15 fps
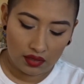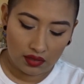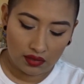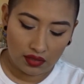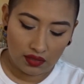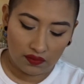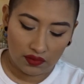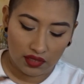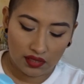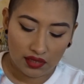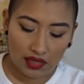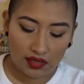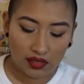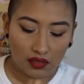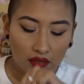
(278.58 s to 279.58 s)
see if this
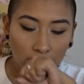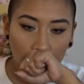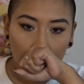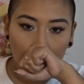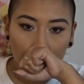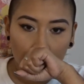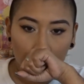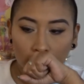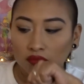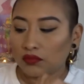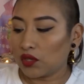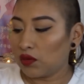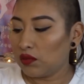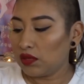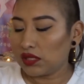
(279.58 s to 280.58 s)
has a,
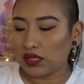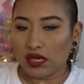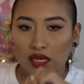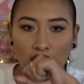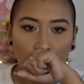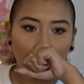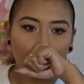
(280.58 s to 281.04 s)
oh, it's like,